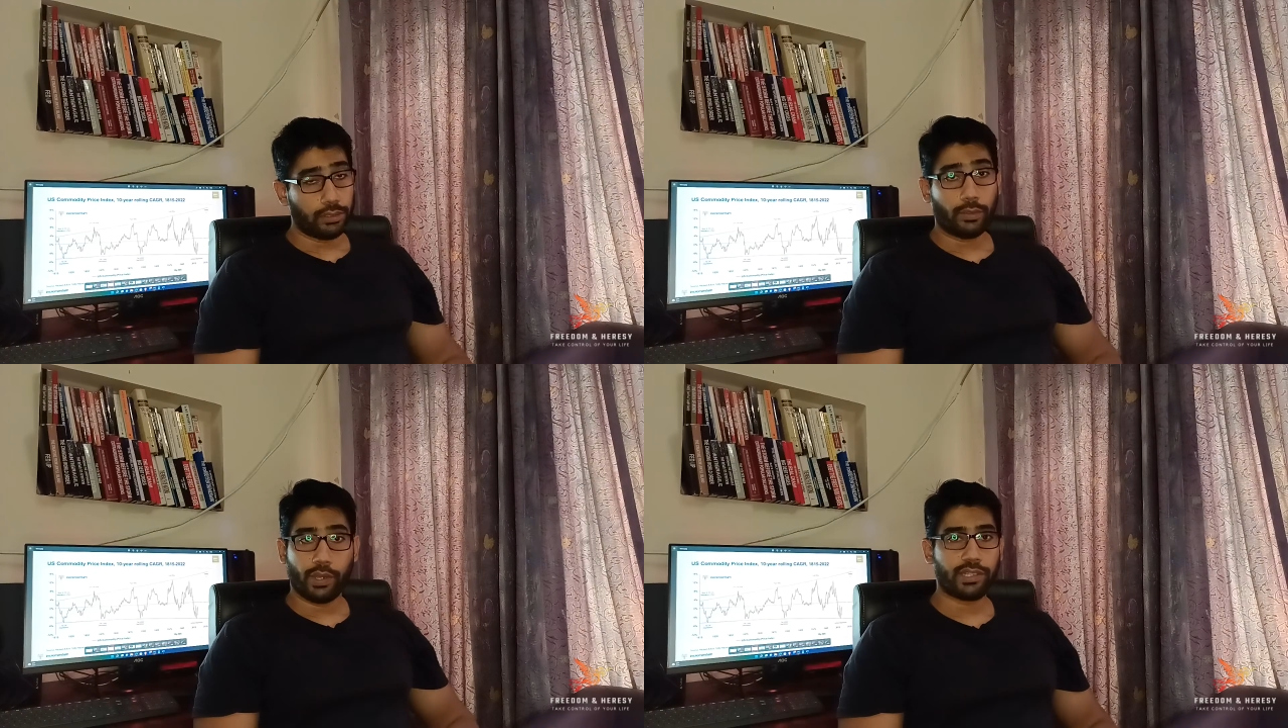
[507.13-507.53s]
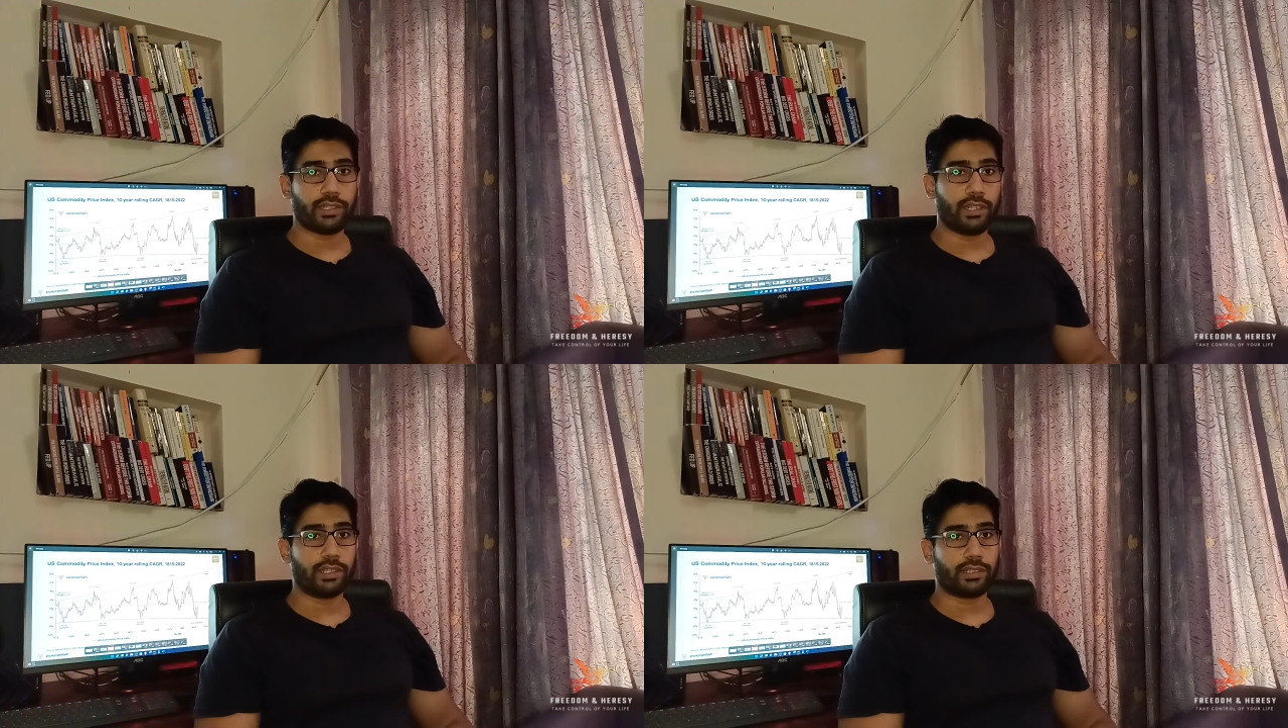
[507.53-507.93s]
the
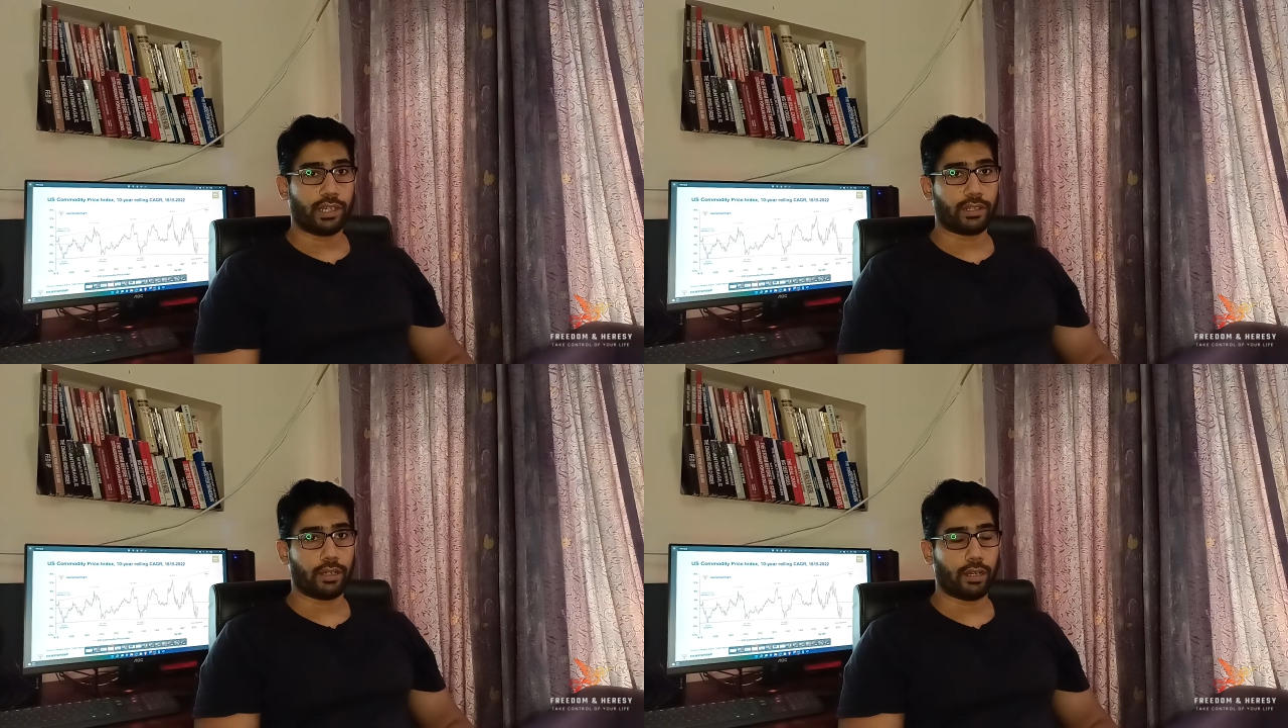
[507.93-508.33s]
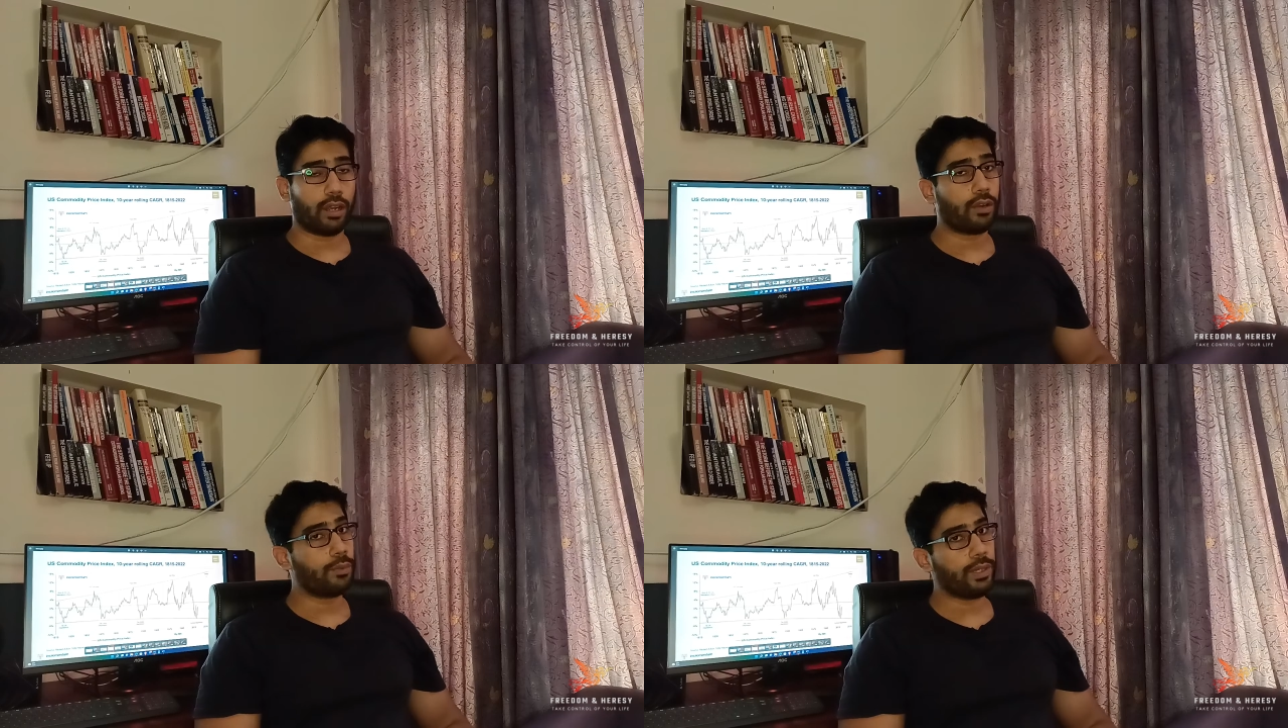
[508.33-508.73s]
question is that,
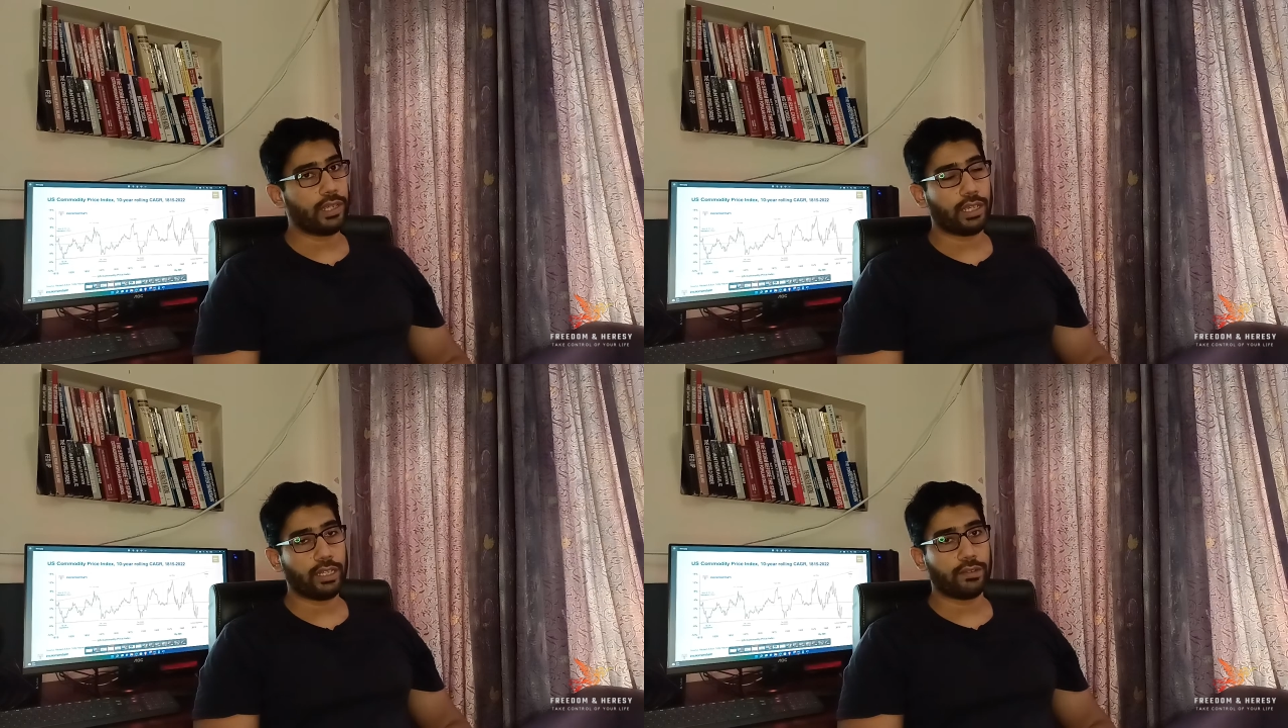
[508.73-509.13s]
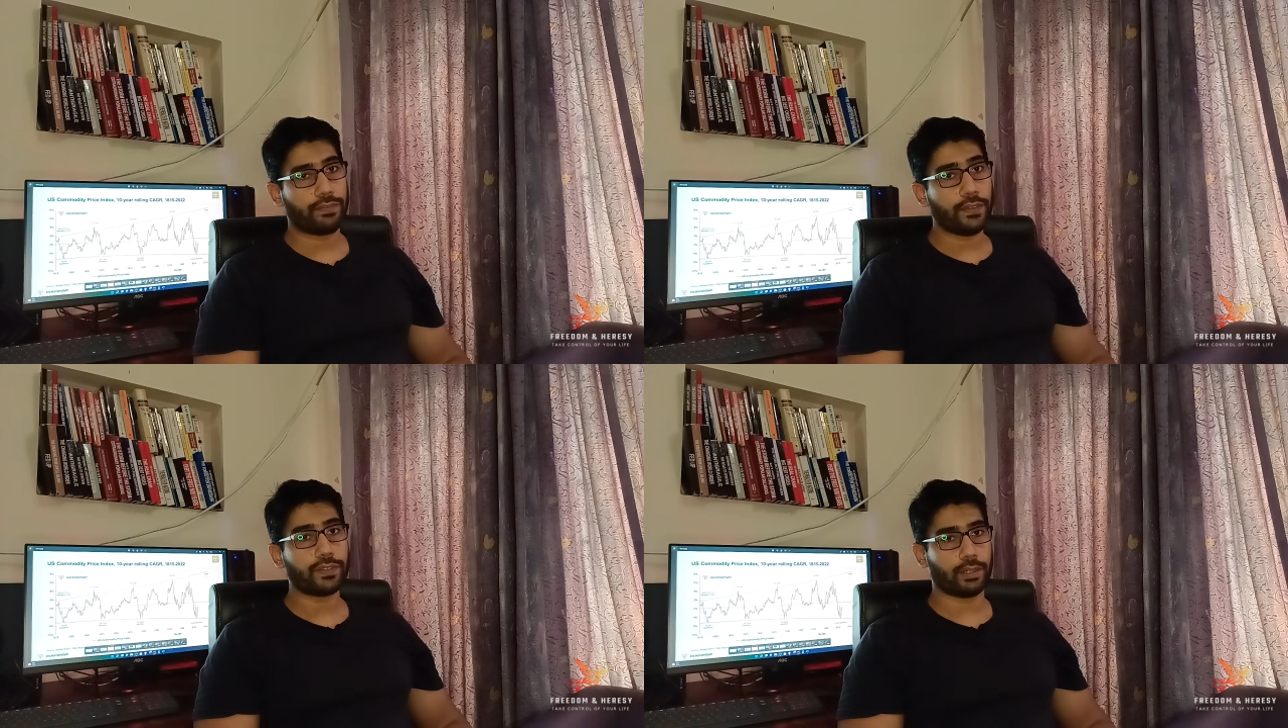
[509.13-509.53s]
are we in a
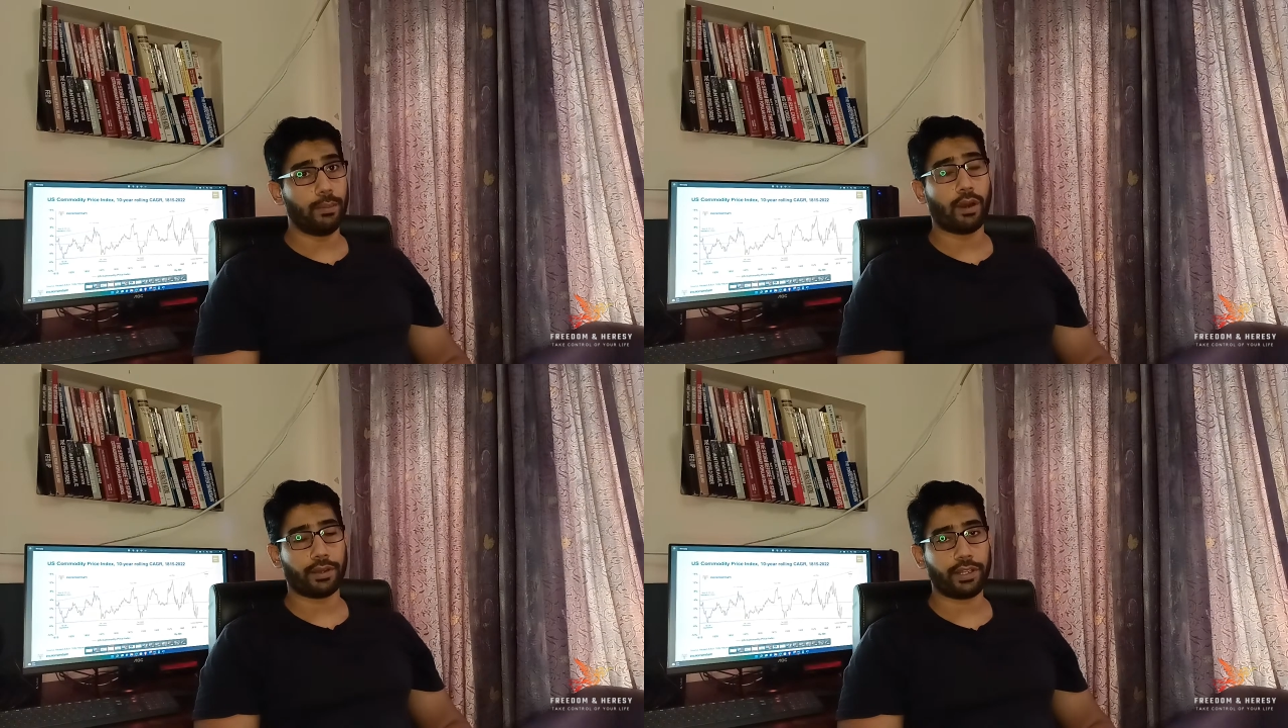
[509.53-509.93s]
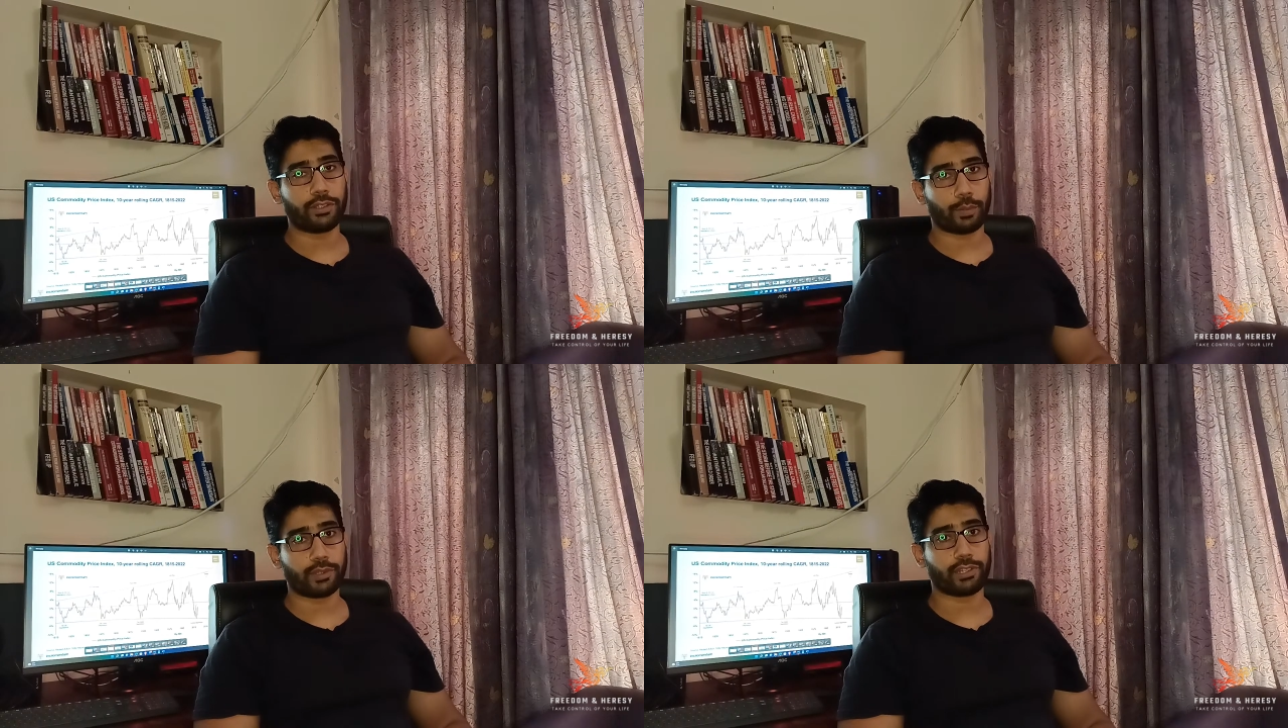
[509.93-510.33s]
fifth commodity
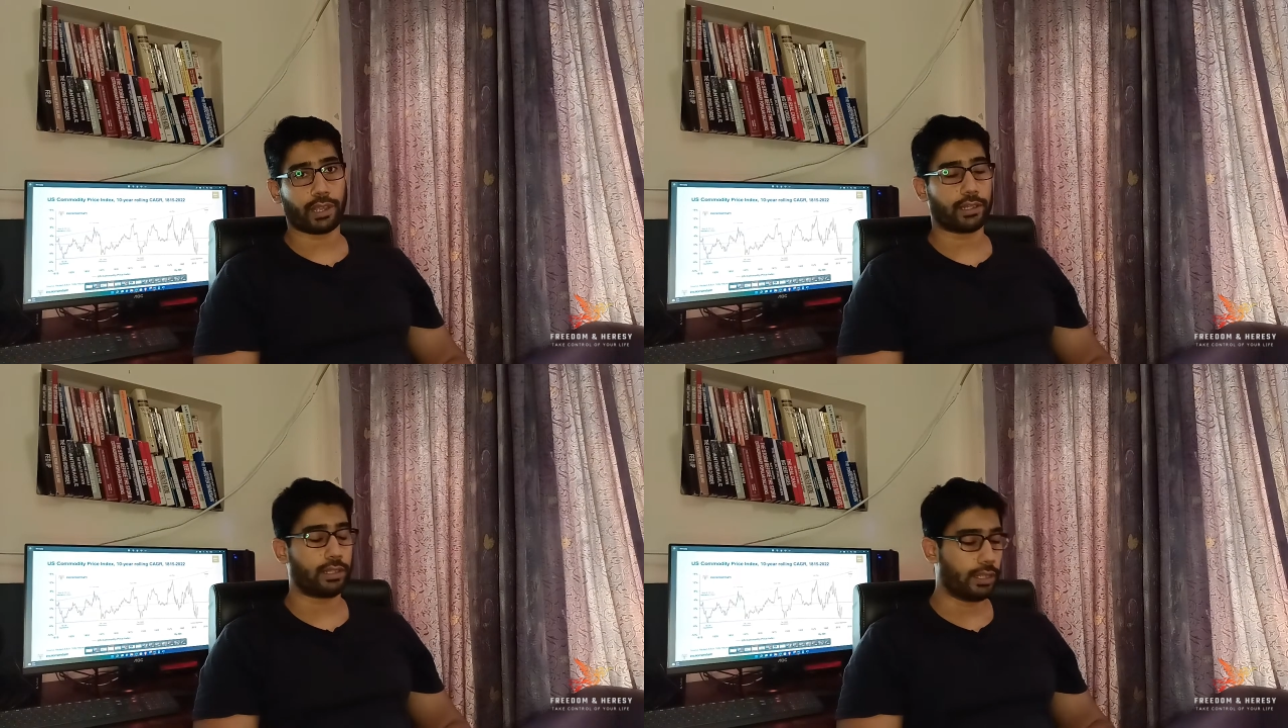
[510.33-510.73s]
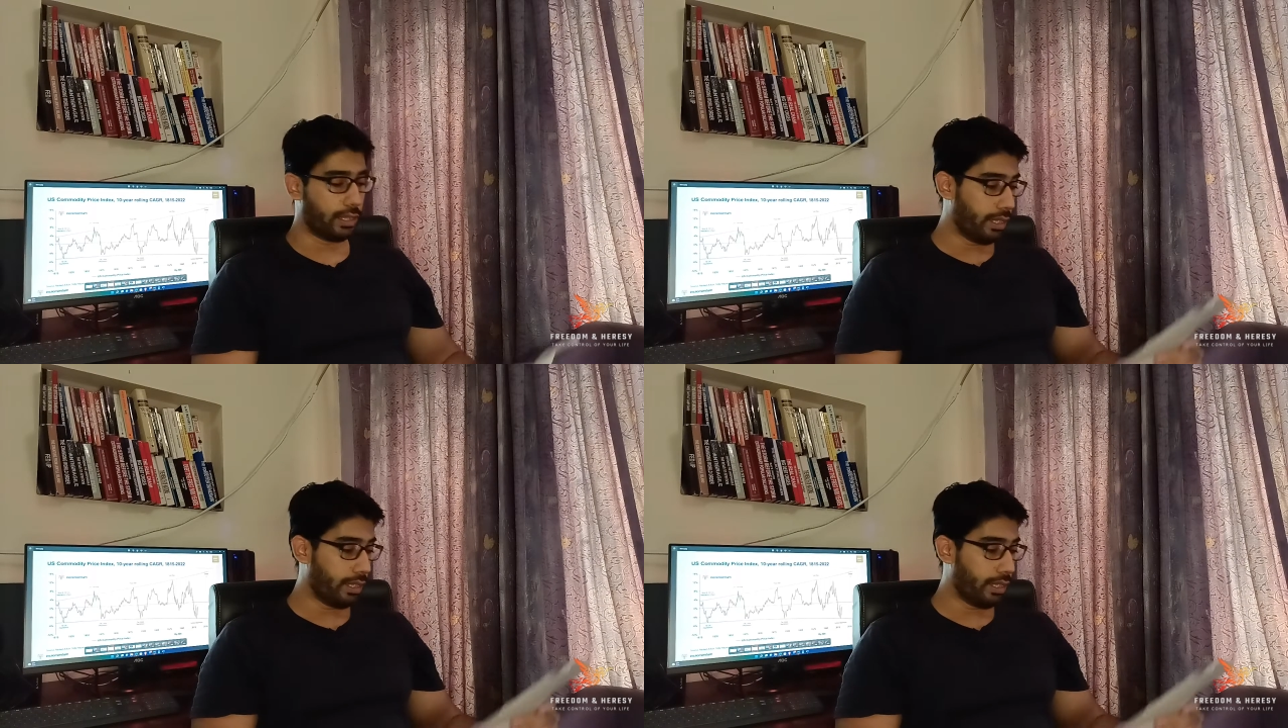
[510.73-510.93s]
super cycle?